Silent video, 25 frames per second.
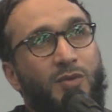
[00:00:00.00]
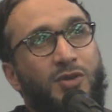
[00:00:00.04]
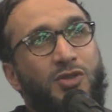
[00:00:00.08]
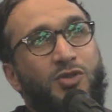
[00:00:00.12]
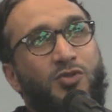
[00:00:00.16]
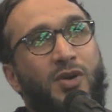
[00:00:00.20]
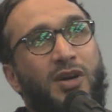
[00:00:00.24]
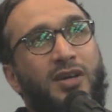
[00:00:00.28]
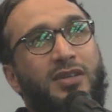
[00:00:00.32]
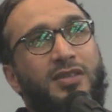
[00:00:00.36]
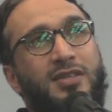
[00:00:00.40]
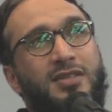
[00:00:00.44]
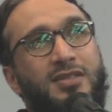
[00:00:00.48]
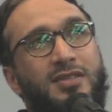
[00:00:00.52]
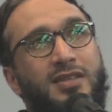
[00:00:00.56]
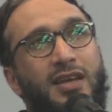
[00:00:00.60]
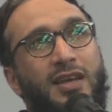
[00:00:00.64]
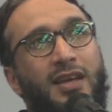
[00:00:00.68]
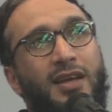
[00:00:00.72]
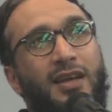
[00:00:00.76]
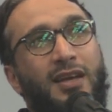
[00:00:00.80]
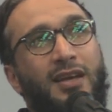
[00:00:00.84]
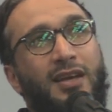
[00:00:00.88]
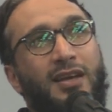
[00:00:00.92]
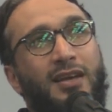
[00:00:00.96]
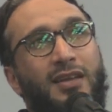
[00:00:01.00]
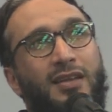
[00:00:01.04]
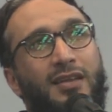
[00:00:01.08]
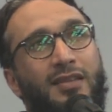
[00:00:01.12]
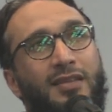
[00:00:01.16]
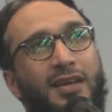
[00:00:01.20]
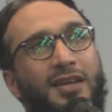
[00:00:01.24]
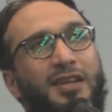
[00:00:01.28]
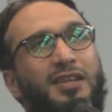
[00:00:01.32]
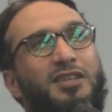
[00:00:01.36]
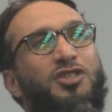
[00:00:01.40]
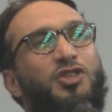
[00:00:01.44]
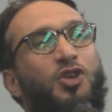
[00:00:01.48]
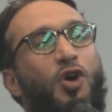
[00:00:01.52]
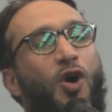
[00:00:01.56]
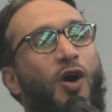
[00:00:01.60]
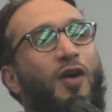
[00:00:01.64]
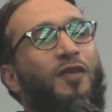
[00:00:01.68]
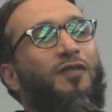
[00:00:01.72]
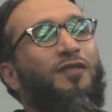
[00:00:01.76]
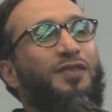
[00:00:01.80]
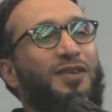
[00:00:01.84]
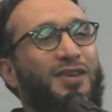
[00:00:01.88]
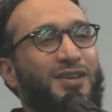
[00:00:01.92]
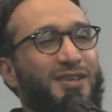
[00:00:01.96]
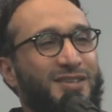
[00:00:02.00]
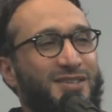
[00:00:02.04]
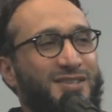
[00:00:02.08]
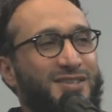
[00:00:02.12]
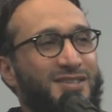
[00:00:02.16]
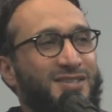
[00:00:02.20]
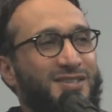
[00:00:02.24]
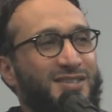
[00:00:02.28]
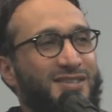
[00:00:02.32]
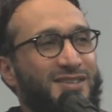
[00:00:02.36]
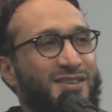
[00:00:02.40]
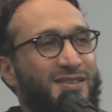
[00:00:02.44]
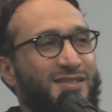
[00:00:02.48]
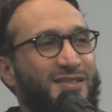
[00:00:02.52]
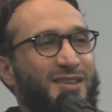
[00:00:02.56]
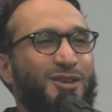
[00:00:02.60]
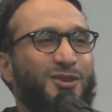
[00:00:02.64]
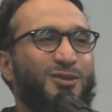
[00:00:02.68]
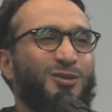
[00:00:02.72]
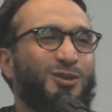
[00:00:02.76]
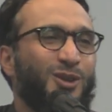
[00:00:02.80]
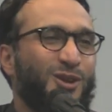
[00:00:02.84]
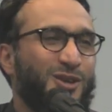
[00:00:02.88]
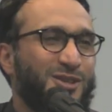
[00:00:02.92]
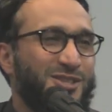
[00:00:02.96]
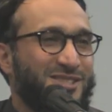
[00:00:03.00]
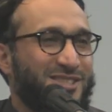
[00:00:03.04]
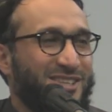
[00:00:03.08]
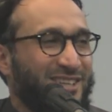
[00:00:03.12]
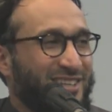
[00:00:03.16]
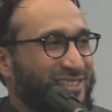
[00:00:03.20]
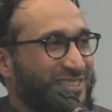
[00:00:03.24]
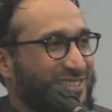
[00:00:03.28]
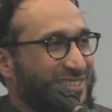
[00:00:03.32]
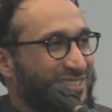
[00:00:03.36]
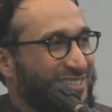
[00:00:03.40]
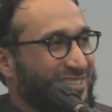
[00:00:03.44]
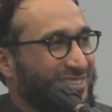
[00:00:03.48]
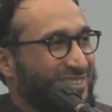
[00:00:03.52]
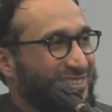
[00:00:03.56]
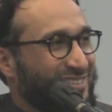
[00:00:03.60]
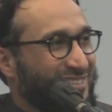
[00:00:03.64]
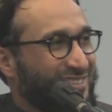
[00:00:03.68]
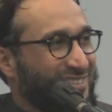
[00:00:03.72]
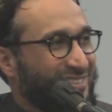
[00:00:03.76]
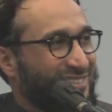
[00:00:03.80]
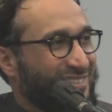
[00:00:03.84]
what they were trying to say, that it's obvious that you lost it,